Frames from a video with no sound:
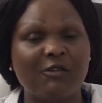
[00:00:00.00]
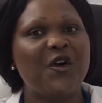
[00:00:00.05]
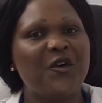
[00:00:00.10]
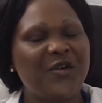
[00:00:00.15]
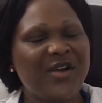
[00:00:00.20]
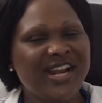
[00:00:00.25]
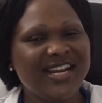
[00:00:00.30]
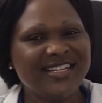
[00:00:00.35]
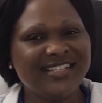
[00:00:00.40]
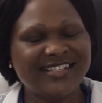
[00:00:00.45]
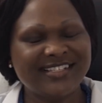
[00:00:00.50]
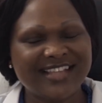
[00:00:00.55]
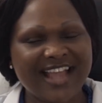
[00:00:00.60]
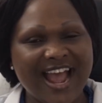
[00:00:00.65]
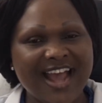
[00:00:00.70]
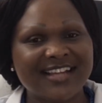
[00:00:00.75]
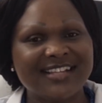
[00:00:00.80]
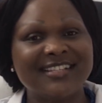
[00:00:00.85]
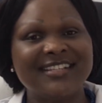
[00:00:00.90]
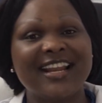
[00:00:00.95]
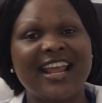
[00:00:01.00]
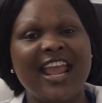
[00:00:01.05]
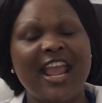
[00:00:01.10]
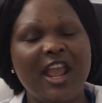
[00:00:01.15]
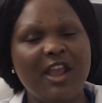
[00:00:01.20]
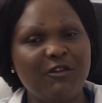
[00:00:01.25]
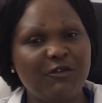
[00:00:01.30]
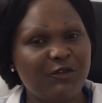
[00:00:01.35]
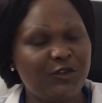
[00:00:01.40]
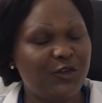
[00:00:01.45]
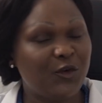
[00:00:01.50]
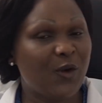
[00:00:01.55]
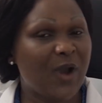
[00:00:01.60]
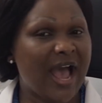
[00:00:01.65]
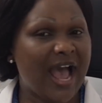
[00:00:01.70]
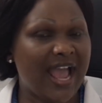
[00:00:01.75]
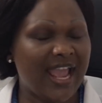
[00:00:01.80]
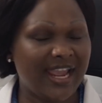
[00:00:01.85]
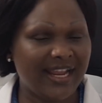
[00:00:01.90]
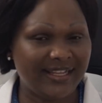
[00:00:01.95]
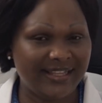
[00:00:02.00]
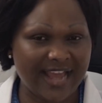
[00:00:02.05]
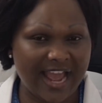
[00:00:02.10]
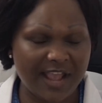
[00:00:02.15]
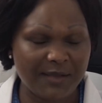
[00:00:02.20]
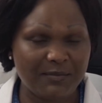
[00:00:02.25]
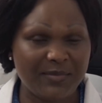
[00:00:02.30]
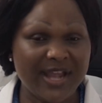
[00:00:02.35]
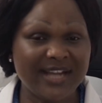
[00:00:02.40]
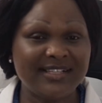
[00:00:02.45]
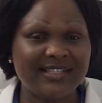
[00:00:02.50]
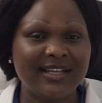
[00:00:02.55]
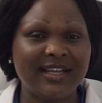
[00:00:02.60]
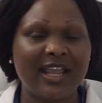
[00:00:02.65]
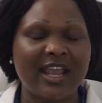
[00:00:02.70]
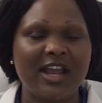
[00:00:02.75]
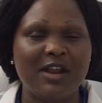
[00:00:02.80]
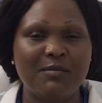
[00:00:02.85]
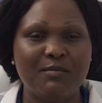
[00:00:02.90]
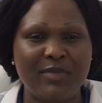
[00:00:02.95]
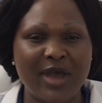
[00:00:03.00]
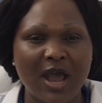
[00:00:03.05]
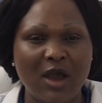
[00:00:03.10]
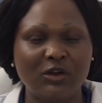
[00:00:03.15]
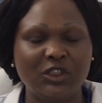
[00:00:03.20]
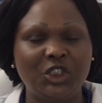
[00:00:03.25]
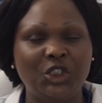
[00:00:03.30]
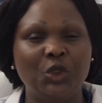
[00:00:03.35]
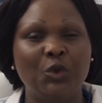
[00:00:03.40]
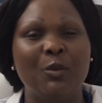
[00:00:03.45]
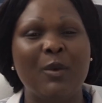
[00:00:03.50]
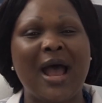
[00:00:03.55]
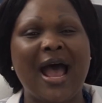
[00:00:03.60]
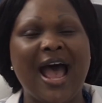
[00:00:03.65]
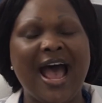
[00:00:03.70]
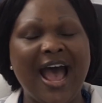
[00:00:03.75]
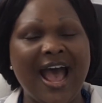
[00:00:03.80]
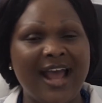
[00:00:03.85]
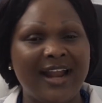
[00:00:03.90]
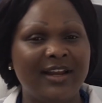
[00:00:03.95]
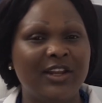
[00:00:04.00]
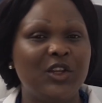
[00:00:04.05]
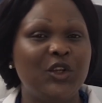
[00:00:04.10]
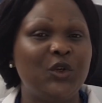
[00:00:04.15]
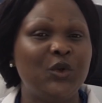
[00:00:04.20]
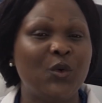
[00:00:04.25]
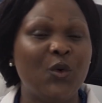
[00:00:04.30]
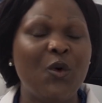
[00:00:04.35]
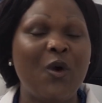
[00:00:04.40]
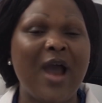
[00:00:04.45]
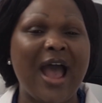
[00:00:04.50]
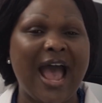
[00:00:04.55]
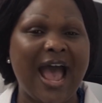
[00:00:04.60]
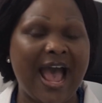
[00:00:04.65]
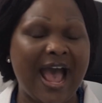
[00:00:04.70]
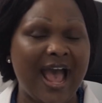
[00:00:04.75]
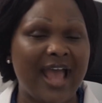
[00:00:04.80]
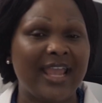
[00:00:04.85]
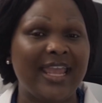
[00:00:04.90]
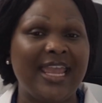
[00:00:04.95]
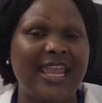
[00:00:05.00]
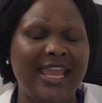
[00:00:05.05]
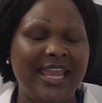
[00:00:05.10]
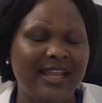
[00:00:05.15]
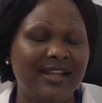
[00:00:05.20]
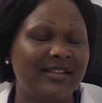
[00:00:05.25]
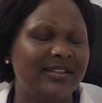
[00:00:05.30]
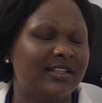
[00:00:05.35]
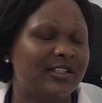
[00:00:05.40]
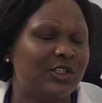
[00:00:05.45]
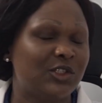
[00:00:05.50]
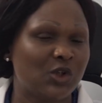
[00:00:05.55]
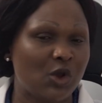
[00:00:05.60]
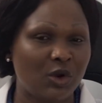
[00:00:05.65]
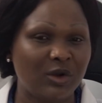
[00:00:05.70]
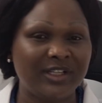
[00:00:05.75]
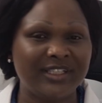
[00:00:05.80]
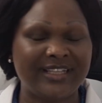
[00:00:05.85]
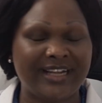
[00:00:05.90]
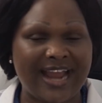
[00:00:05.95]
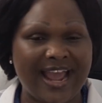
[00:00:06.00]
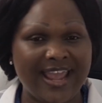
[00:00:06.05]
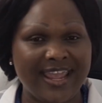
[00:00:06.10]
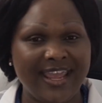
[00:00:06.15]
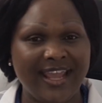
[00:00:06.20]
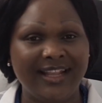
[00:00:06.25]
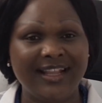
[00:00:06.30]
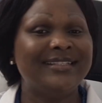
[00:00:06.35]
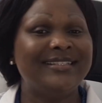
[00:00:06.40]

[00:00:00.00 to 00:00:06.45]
For instance, if you are a diabetic in Belgium and you are in the Zorgtraject,